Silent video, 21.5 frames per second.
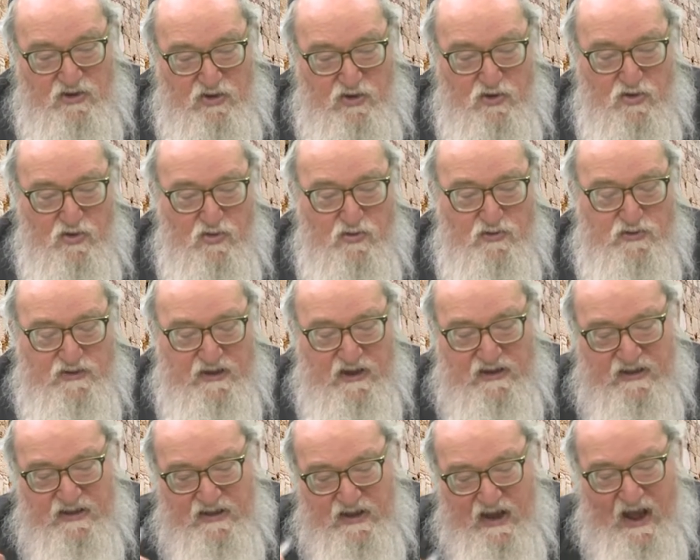You
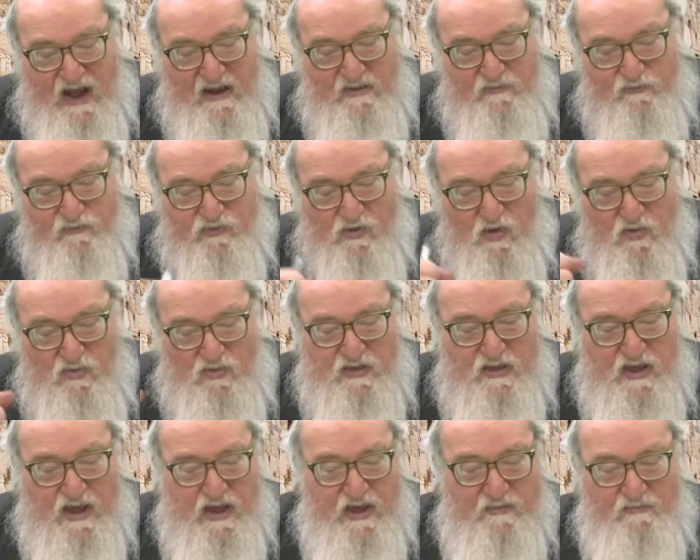did not
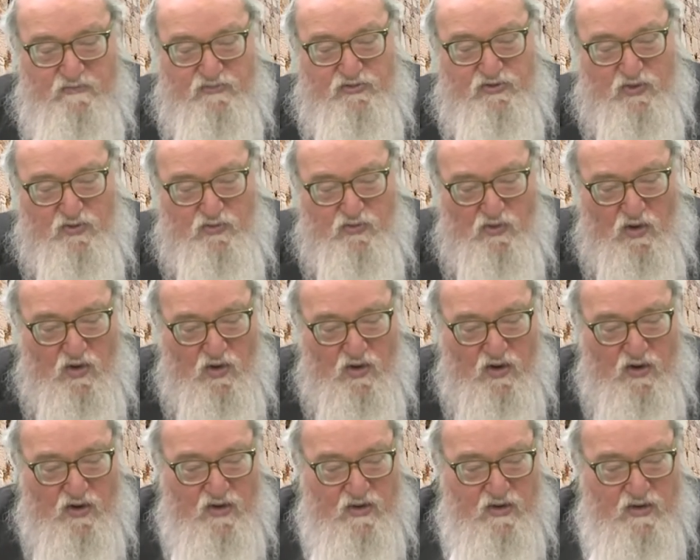proclaim
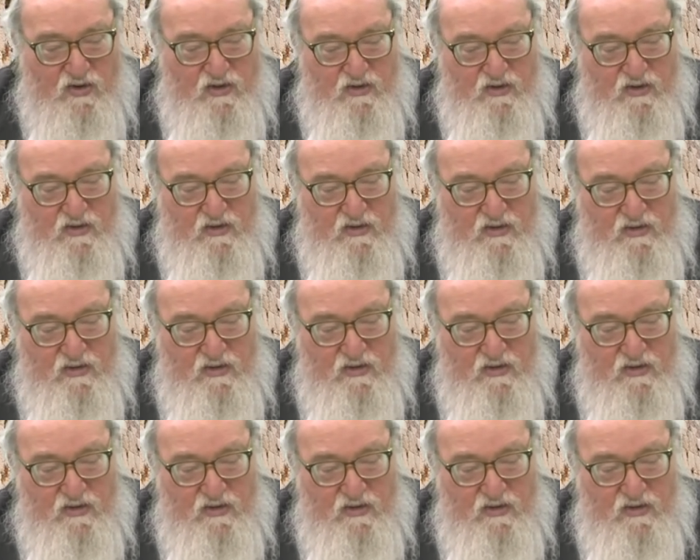deror.